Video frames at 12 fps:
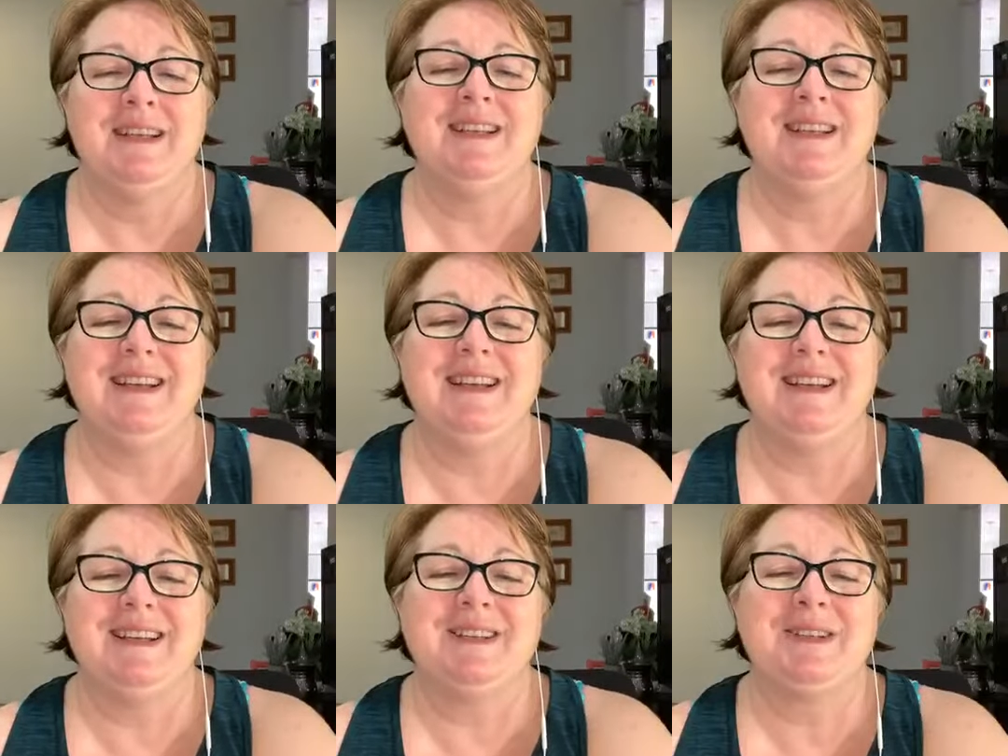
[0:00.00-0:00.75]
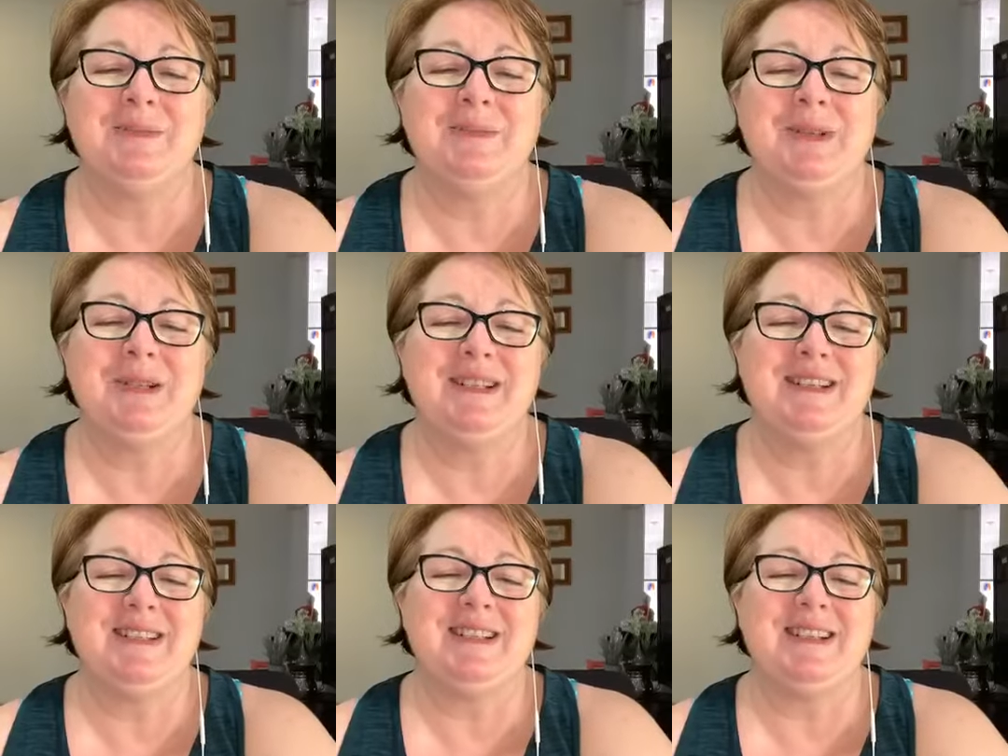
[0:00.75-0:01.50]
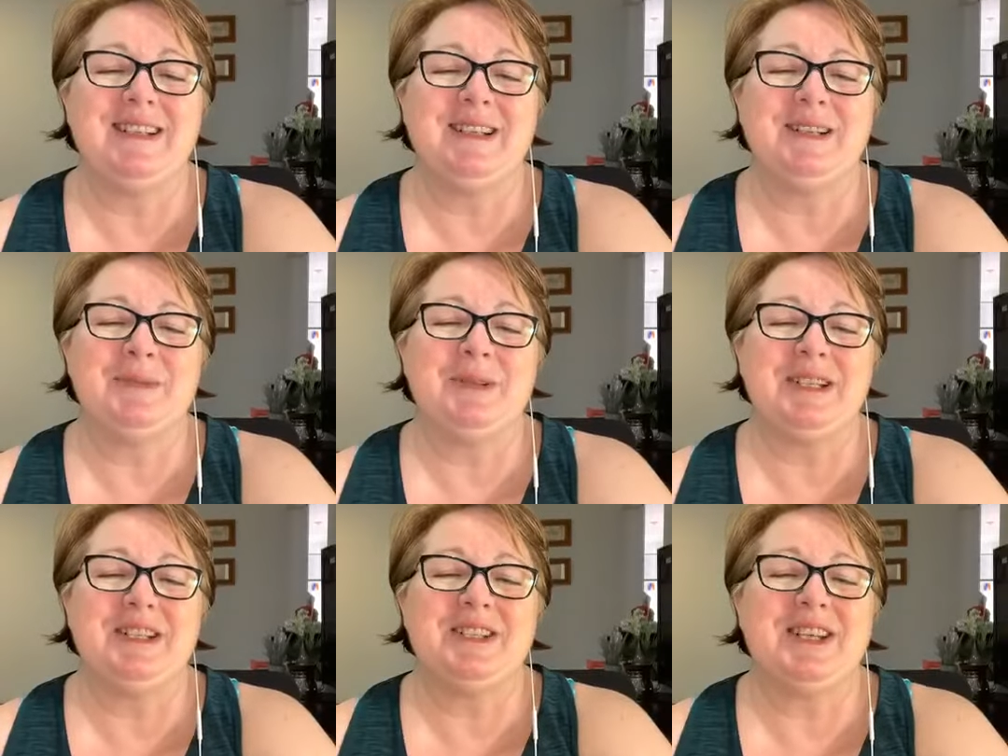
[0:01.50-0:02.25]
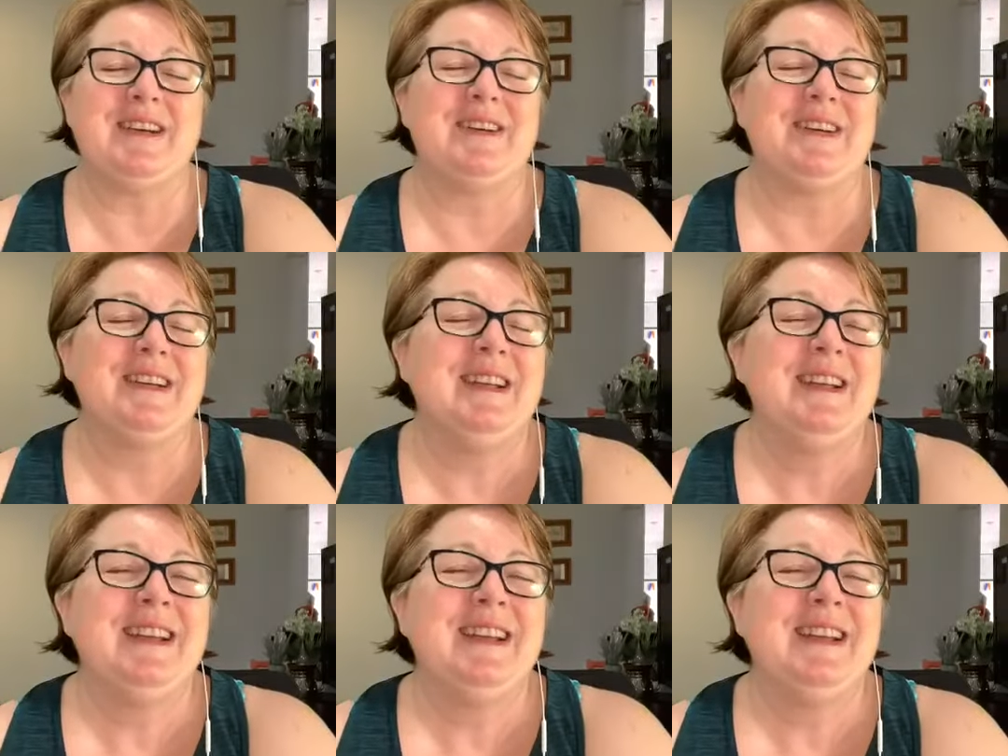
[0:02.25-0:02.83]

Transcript: Good morning, Julie. Good morning, Sharon.